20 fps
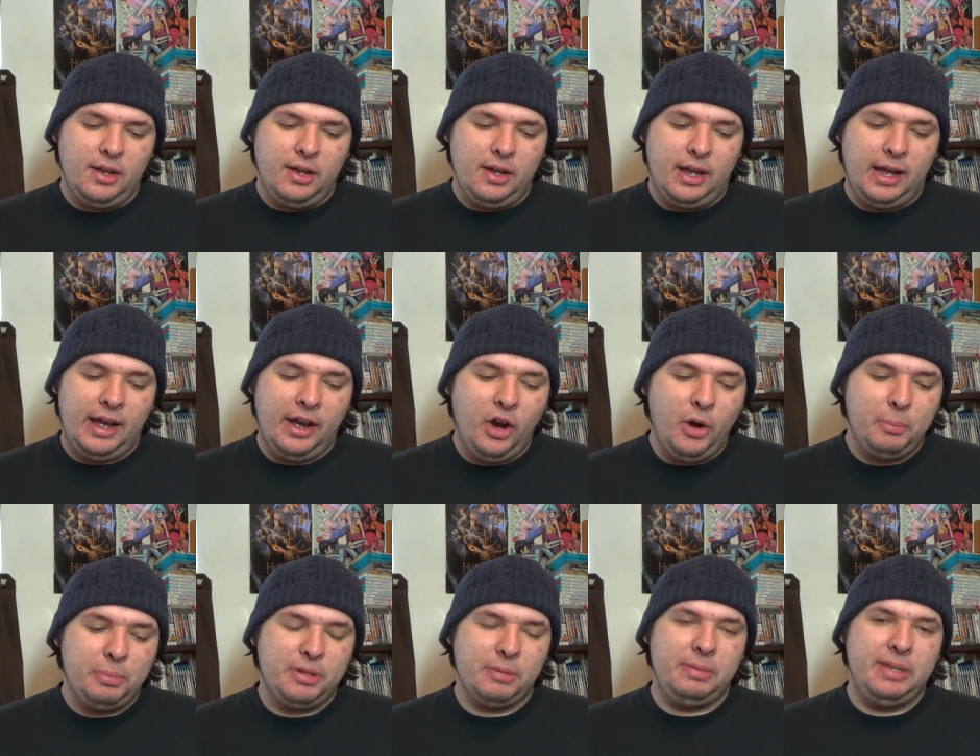I
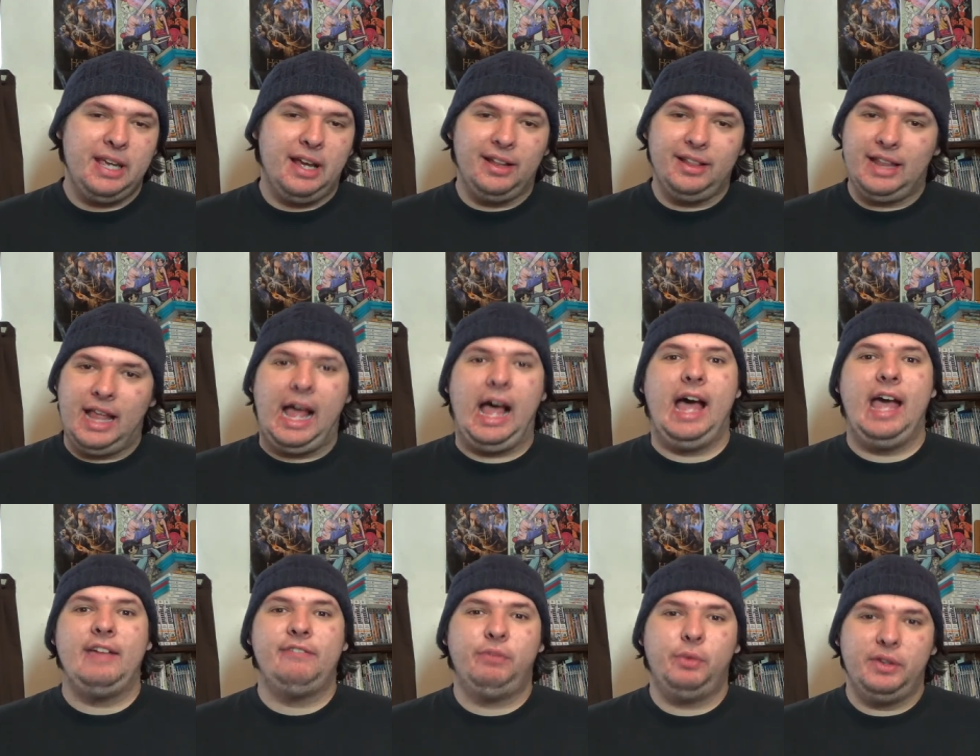hope to be
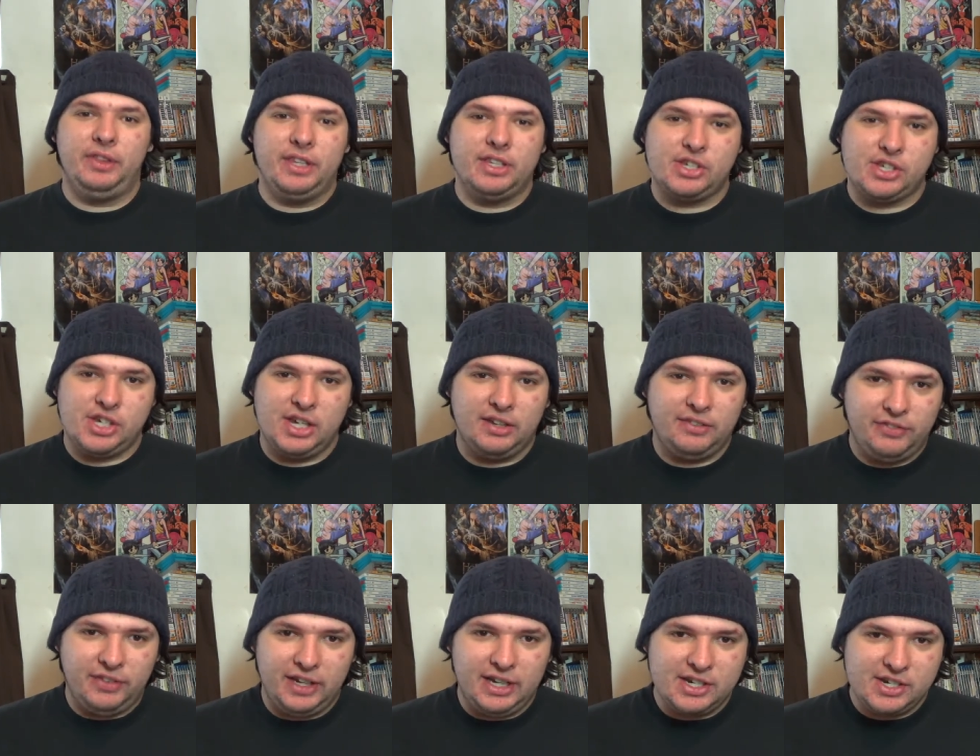alive when this shit
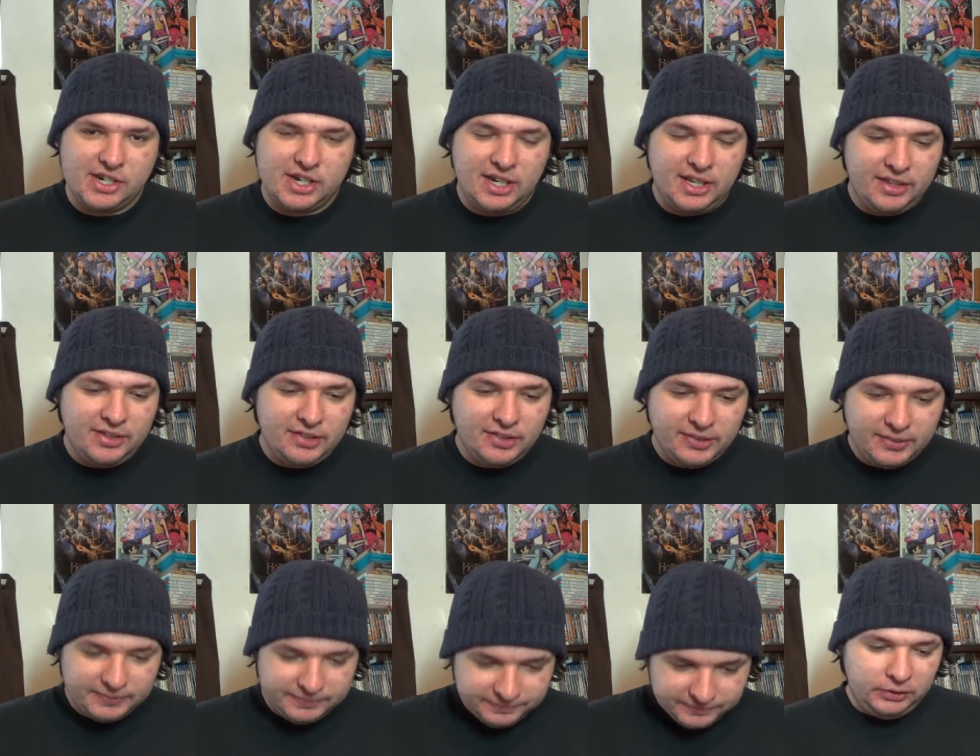finishes.